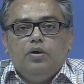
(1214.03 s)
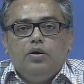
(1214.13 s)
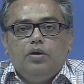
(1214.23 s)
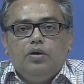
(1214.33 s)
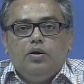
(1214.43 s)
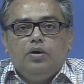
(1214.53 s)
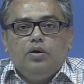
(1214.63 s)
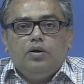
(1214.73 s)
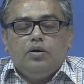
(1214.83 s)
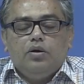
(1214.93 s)

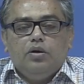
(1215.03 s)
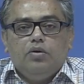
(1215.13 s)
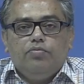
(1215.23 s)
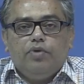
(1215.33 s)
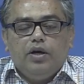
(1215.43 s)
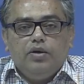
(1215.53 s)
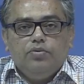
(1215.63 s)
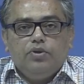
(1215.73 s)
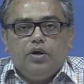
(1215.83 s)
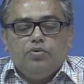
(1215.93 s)
uh, filing
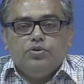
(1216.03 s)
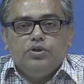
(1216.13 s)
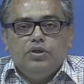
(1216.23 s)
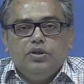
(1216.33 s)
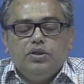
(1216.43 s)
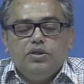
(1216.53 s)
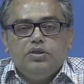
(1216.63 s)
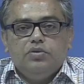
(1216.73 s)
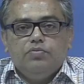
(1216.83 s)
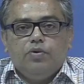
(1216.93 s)
with the ROC, this
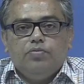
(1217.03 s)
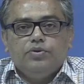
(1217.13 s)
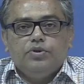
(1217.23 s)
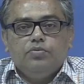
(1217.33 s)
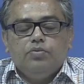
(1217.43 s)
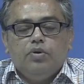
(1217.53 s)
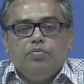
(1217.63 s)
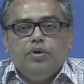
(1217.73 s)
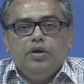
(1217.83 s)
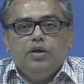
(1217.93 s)
information will
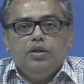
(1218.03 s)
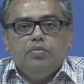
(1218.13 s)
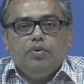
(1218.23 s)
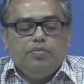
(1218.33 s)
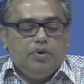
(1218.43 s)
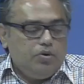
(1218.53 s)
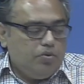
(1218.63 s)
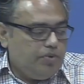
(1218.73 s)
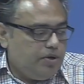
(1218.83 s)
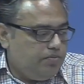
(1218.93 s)
be in the public domain.